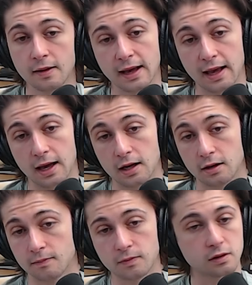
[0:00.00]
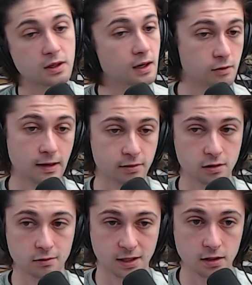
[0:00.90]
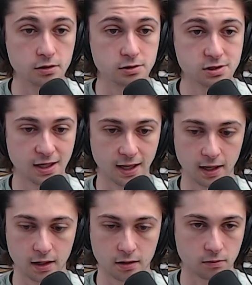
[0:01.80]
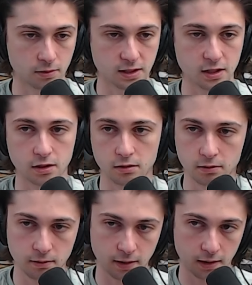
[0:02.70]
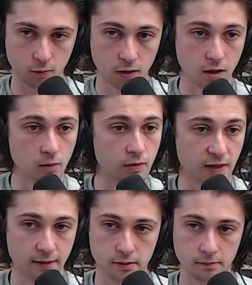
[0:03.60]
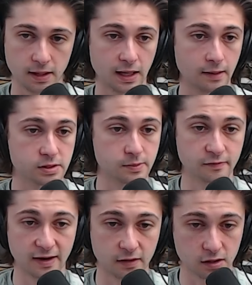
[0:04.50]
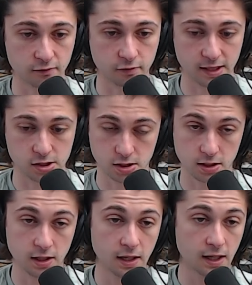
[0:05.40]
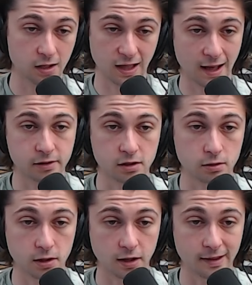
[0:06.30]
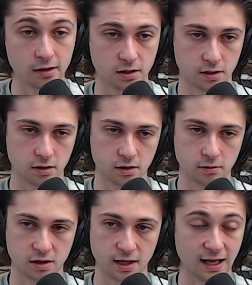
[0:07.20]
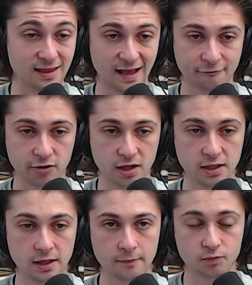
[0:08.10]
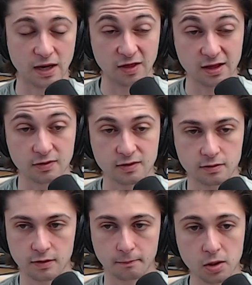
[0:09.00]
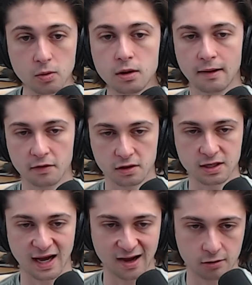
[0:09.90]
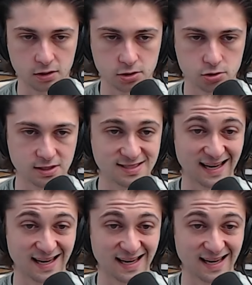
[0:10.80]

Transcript: And these guys are absolute killers, and what they do and working with them and being able to provide this information is absolutely amazing. And so it's like, it definitely, I think the beauty about this entire industry is that